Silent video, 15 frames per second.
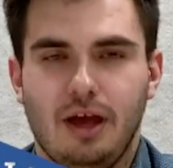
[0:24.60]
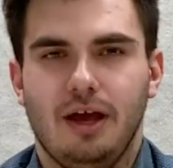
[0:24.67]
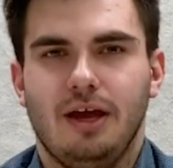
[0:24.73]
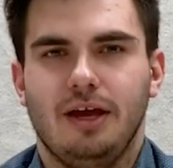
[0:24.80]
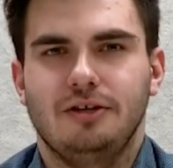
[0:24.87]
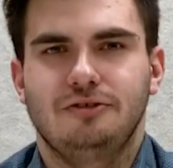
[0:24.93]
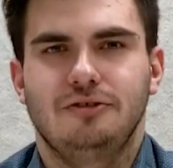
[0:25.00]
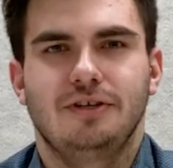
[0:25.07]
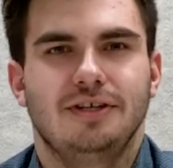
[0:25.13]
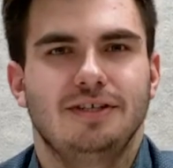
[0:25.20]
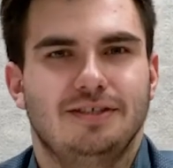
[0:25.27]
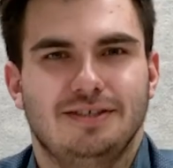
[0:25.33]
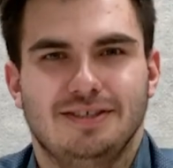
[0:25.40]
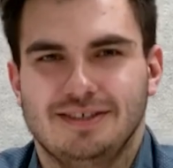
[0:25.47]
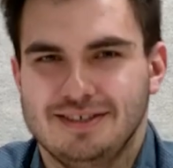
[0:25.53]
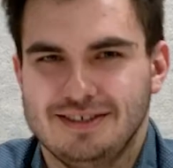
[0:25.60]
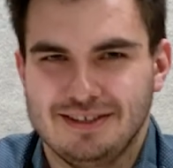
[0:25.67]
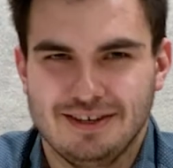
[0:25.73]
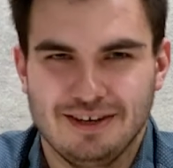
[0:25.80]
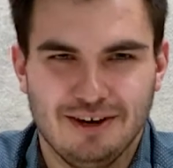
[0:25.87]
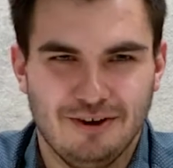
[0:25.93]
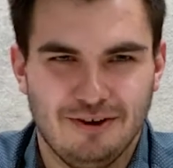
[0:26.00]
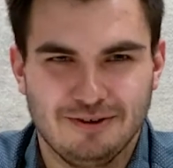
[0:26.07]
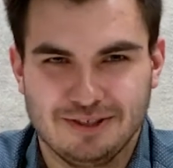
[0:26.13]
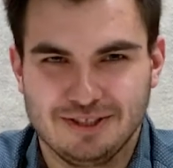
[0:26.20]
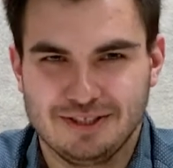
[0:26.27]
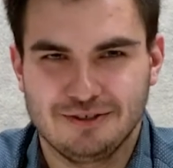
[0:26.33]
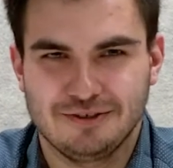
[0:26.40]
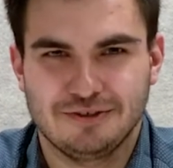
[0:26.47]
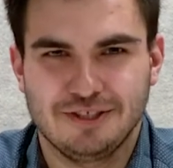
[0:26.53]
Actually, it's a long
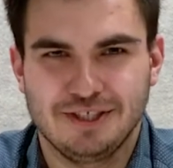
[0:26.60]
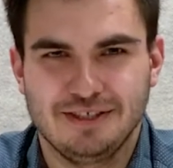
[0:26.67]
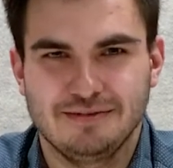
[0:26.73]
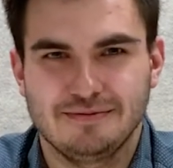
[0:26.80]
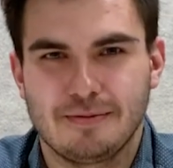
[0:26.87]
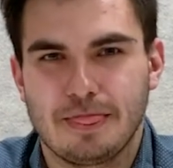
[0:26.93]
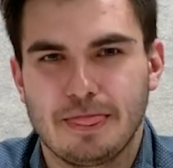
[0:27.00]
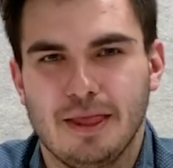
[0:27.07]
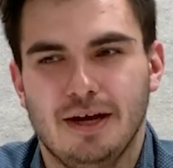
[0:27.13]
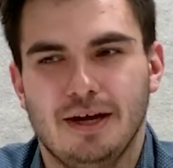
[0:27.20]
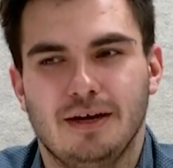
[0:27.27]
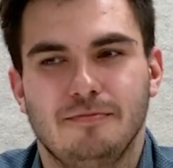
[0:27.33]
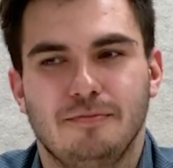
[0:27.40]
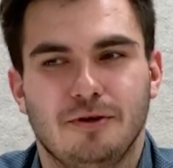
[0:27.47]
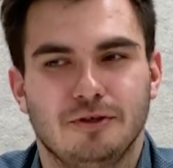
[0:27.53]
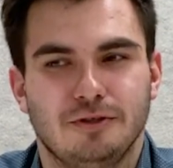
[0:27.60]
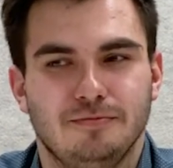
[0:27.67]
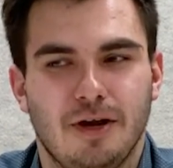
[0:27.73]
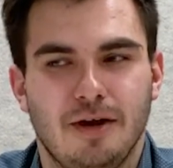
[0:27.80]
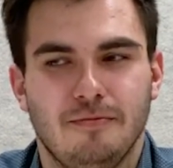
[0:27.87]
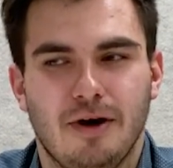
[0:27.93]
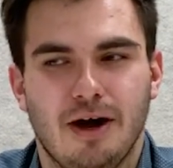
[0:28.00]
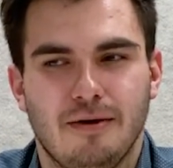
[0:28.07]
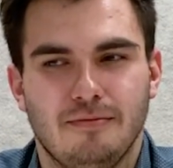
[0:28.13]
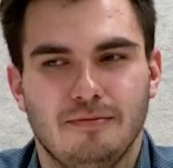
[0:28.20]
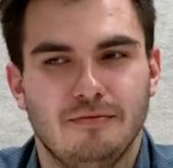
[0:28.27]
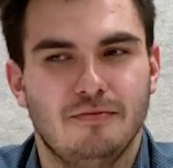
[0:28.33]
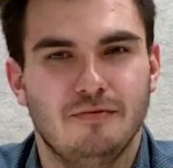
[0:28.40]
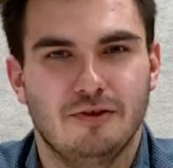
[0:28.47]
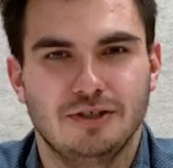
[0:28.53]
story because my
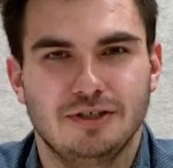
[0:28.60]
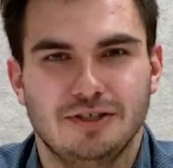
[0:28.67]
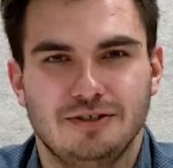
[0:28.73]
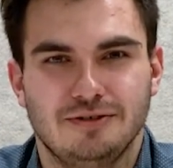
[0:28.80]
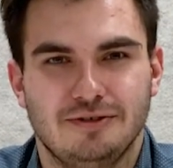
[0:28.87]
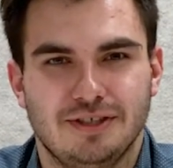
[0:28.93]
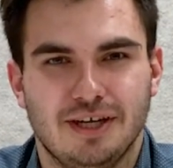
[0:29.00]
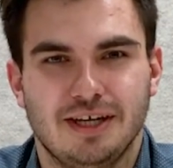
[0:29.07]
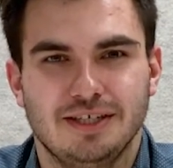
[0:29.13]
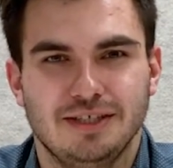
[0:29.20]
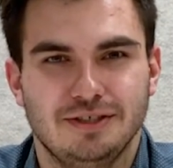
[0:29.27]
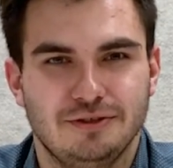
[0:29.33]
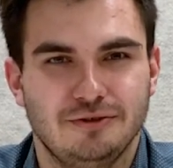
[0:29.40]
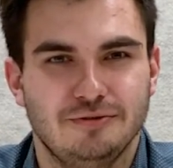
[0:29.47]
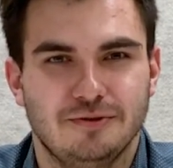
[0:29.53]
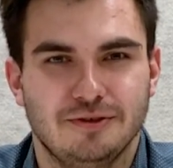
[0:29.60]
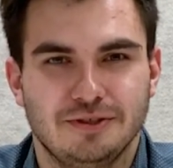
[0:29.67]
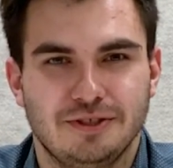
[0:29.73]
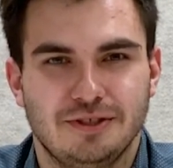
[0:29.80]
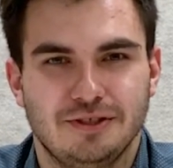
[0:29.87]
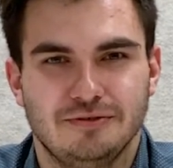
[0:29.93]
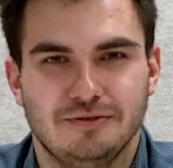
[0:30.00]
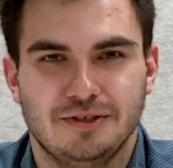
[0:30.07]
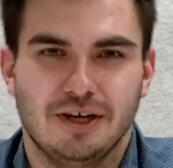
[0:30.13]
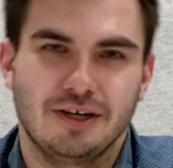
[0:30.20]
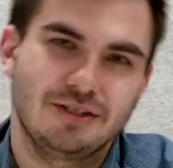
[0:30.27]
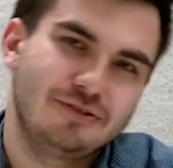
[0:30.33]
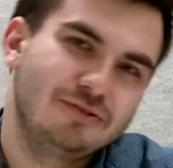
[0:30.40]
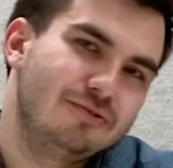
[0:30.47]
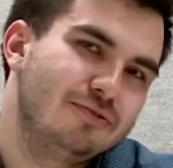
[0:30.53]
mom wanted to study in the University of
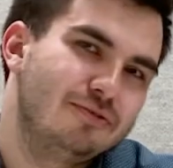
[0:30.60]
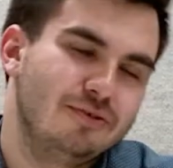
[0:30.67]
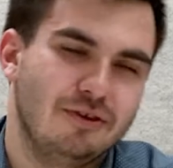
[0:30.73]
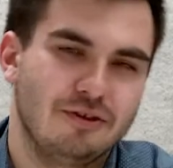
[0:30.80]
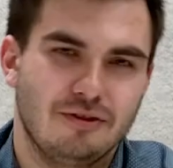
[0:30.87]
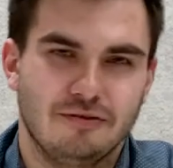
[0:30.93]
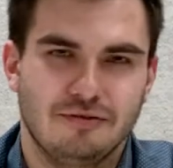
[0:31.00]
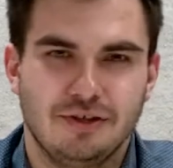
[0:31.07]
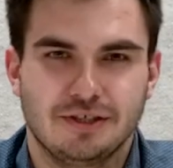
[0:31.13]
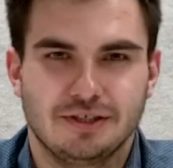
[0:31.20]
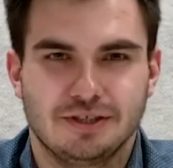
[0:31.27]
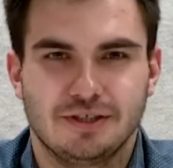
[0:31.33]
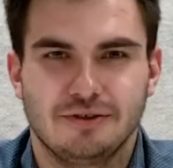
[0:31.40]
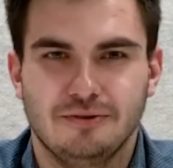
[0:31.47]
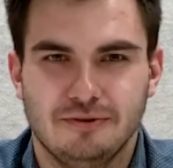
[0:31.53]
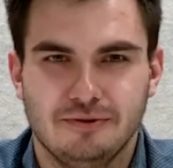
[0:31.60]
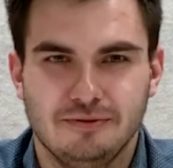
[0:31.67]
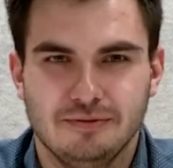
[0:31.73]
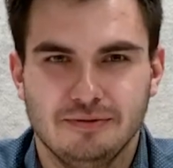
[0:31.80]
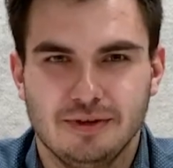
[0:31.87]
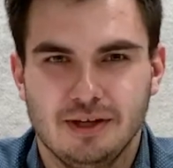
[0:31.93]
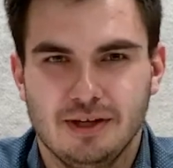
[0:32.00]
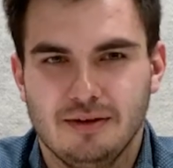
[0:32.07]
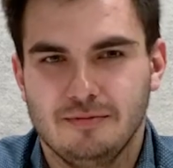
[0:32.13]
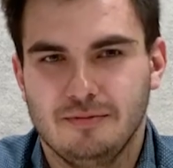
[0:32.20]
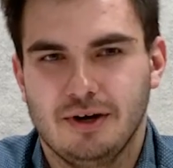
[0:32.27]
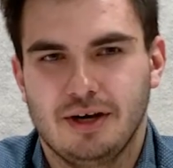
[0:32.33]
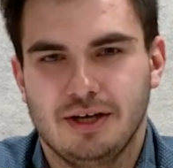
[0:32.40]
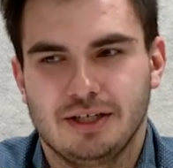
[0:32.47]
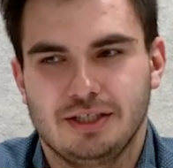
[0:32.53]
Tartu lots of years ago,
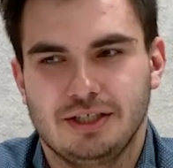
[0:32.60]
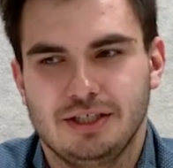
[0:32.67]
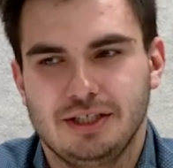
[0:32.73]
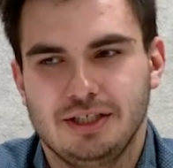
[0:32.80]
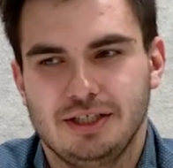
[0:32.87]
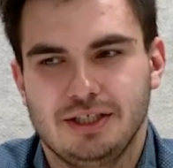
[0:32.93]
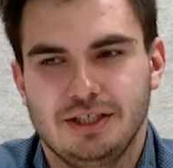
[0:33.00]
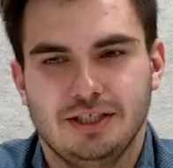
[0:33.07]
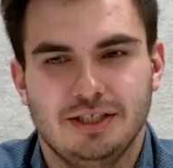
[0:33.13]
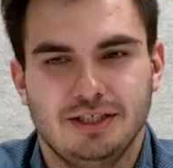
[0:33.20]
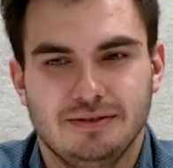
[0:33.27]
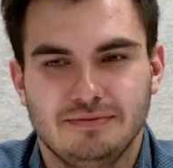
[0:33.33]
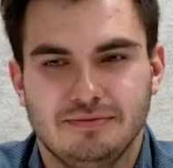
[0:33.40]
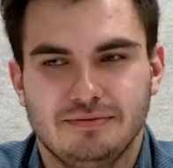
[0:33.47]
but she